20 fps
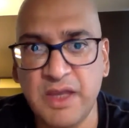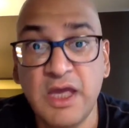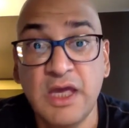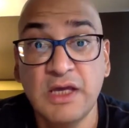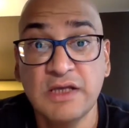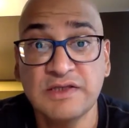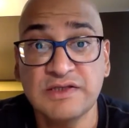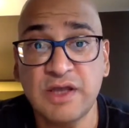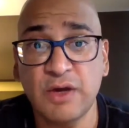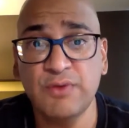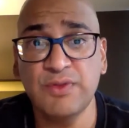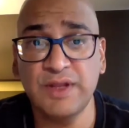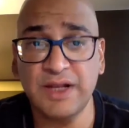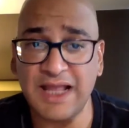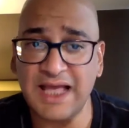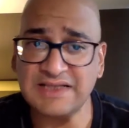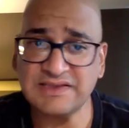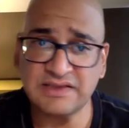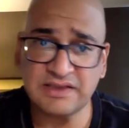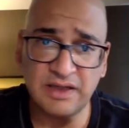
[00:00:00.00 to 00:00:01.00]
So the
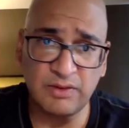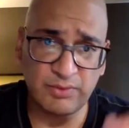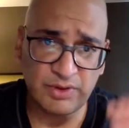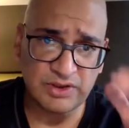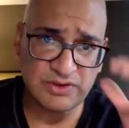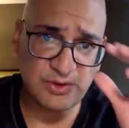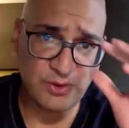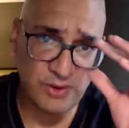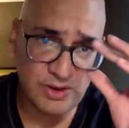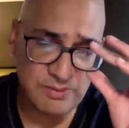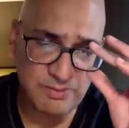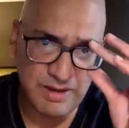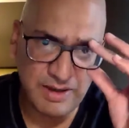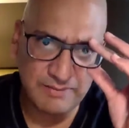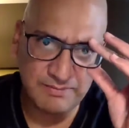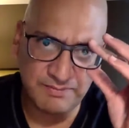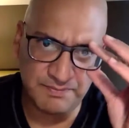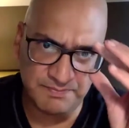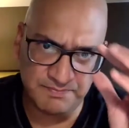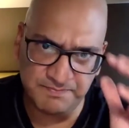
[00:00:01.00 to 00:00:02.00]
last thing I want to talk
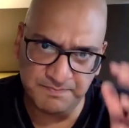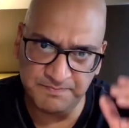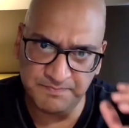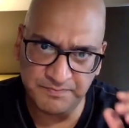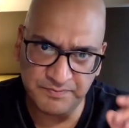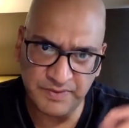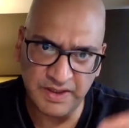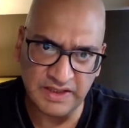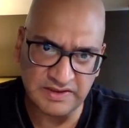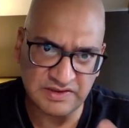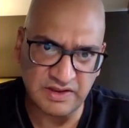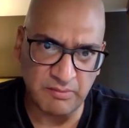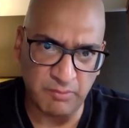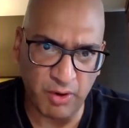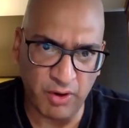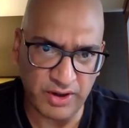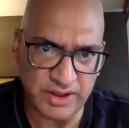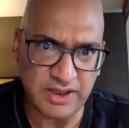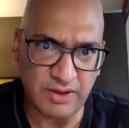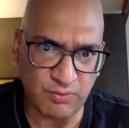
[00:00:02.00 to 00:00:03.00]
about is the
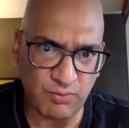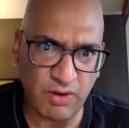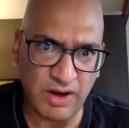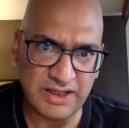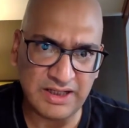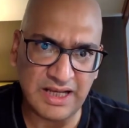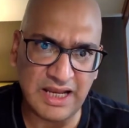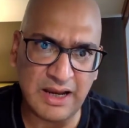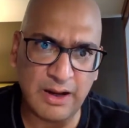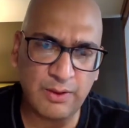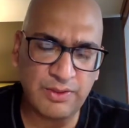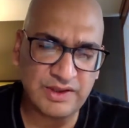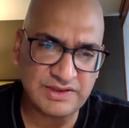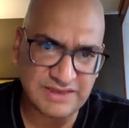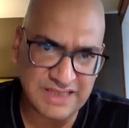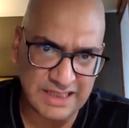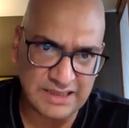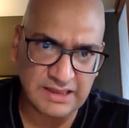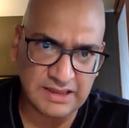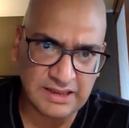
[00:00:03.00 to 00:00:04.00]
market right now and the
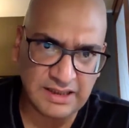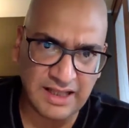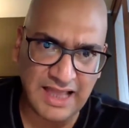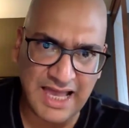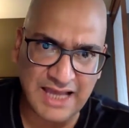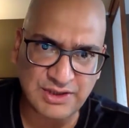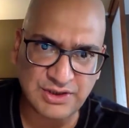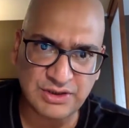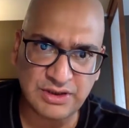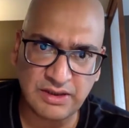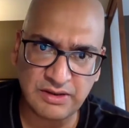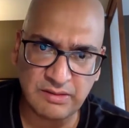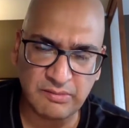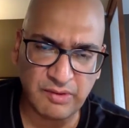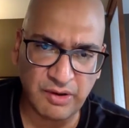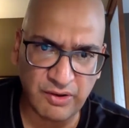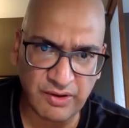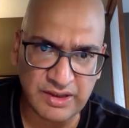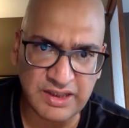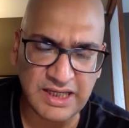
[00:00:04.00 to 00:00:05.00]
technical action in the
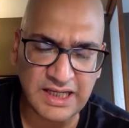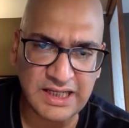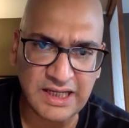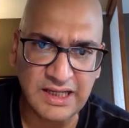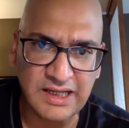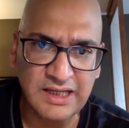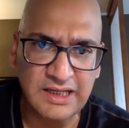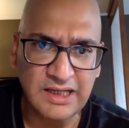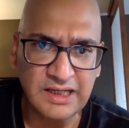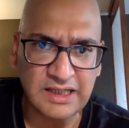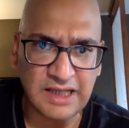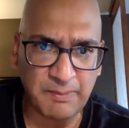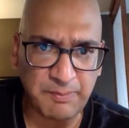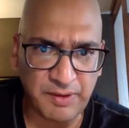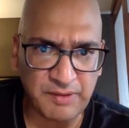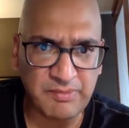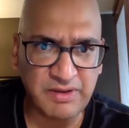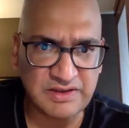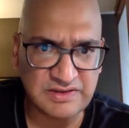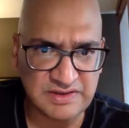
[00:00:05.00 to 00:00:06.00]
market. A couple
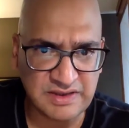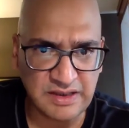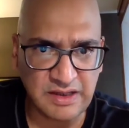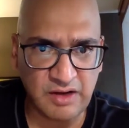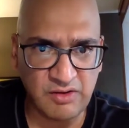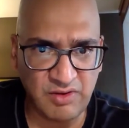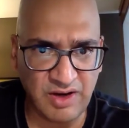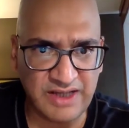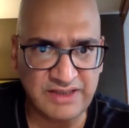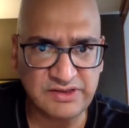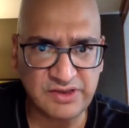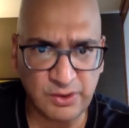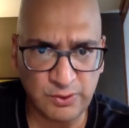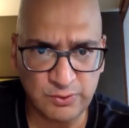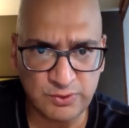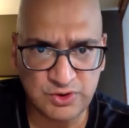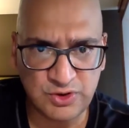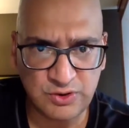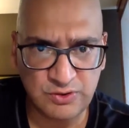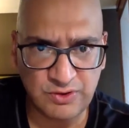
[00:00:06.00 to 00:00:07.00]
of months ago, I
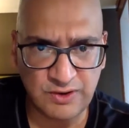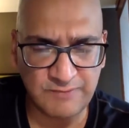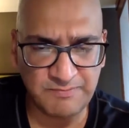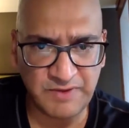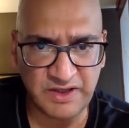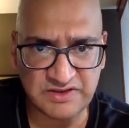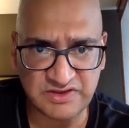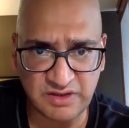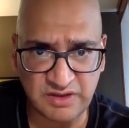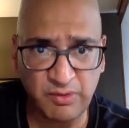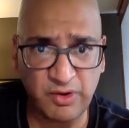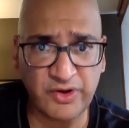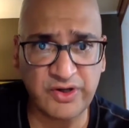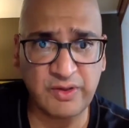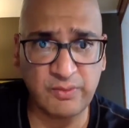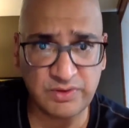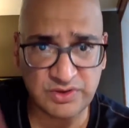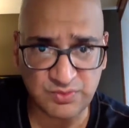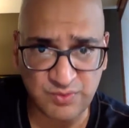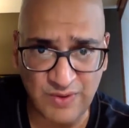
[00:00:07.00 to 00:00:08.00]
told you that as the
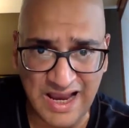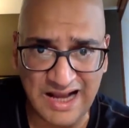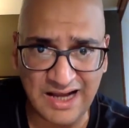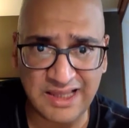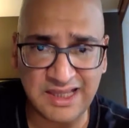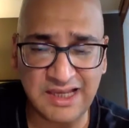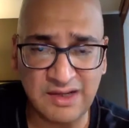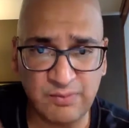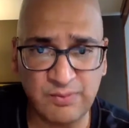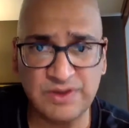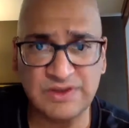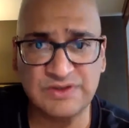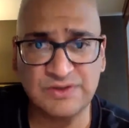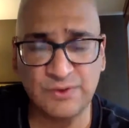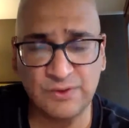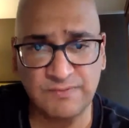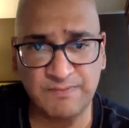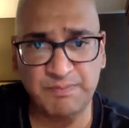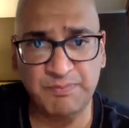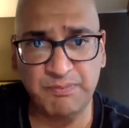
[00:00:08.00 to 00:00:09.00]
market was rallying and we
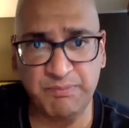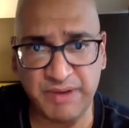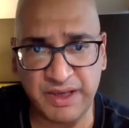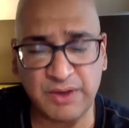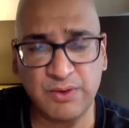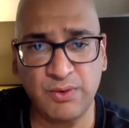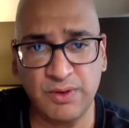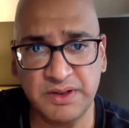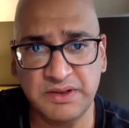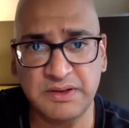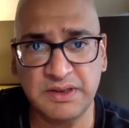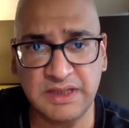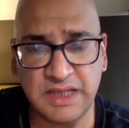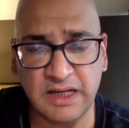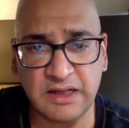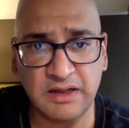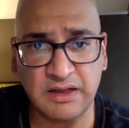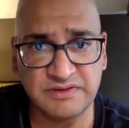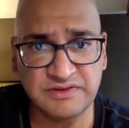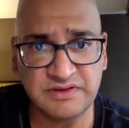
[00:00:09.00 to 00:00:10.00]
saw Bitcoin get
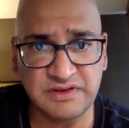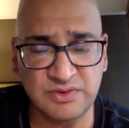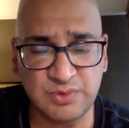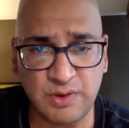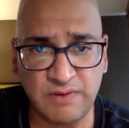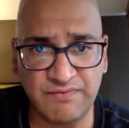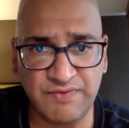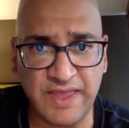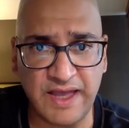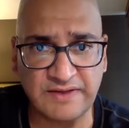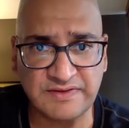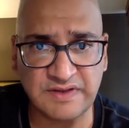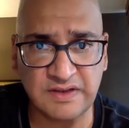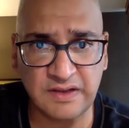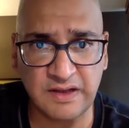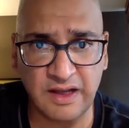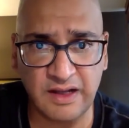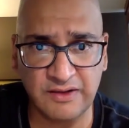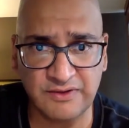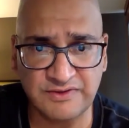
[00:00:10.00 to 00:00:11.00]
close to
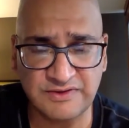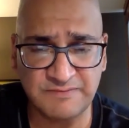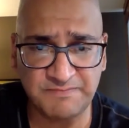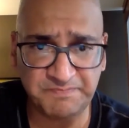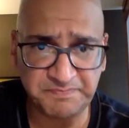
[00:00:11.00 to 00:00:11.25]
$12,000,